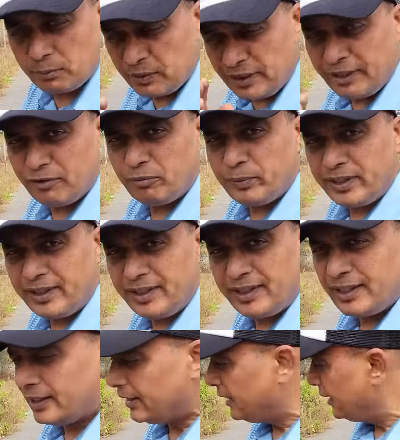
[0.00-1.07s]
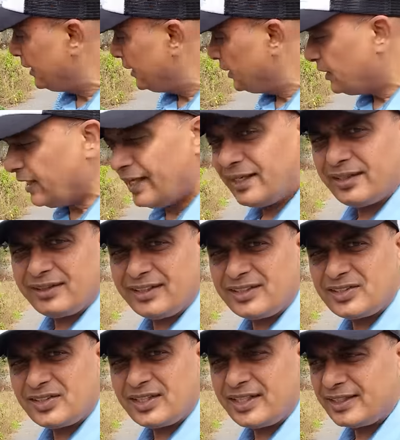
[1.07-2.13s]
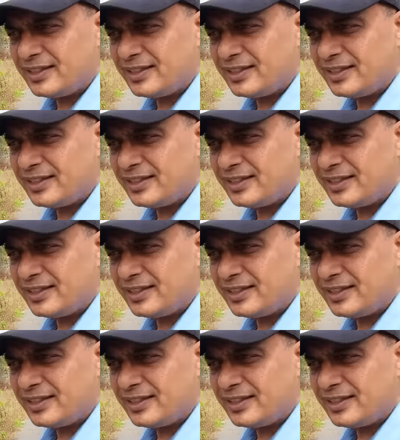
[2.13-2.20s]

Believe me, take a test ride.